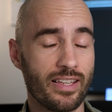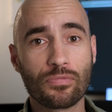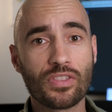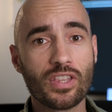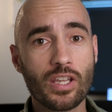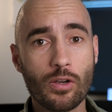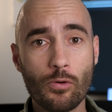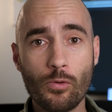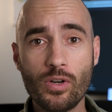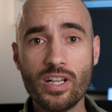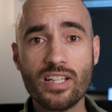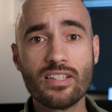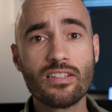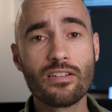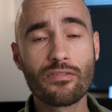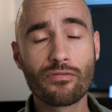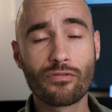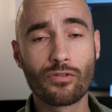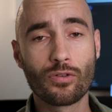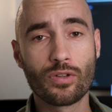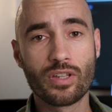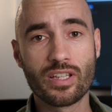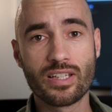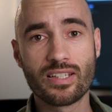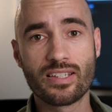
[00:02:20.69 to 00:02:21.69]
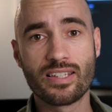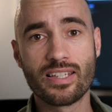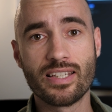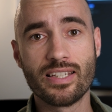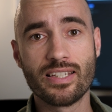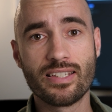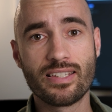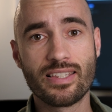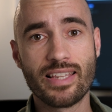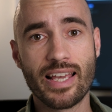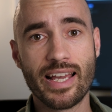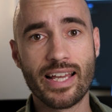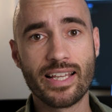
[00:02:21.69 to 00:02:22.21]
The reason for this
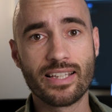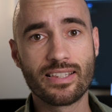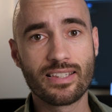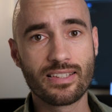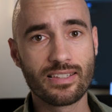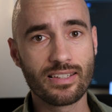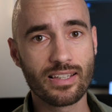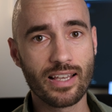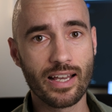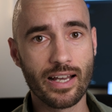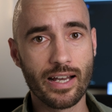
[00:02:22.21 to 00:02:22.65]
is that